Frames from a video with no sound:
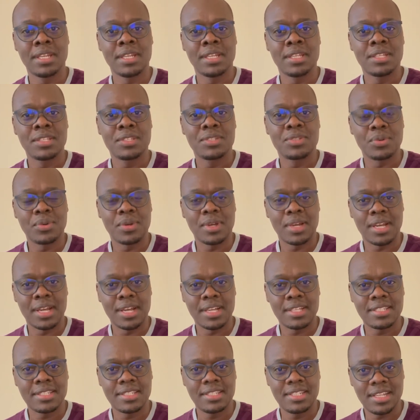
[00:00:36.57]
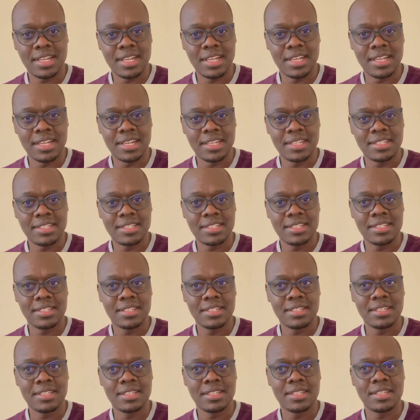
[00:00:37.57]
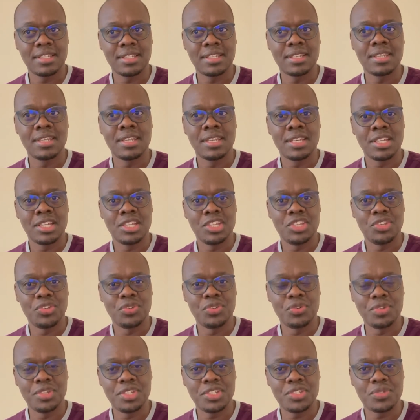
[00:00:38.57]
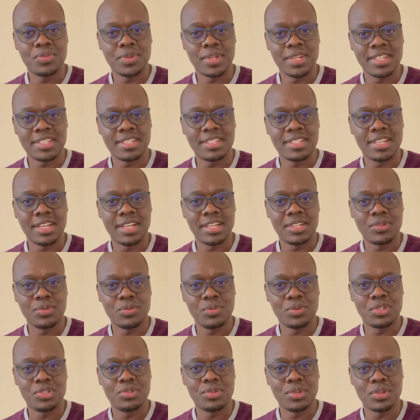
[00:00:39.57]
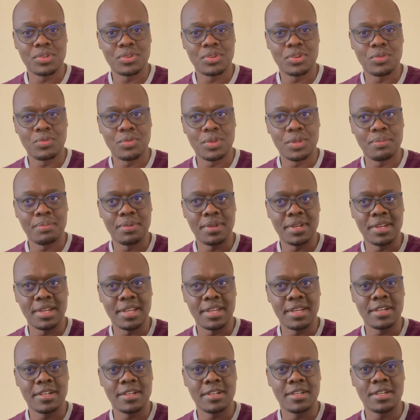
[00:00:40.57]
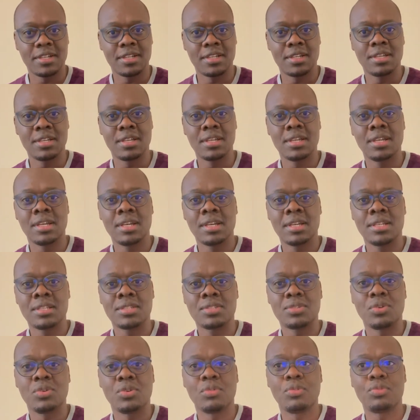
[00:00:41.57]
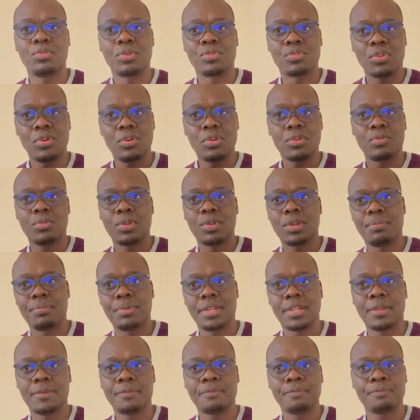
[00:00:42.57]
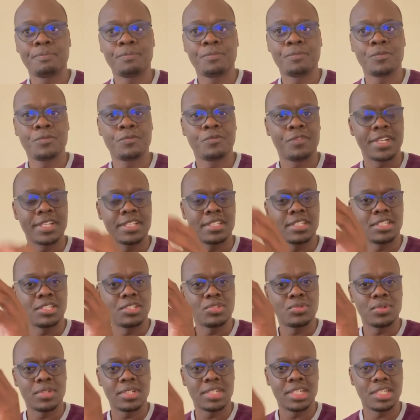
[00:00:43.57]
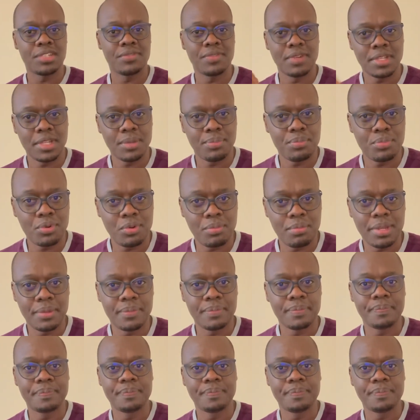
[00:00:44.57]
So as data analyst, you need to understand what your role will be like. So your role will be, first is to identify the problem,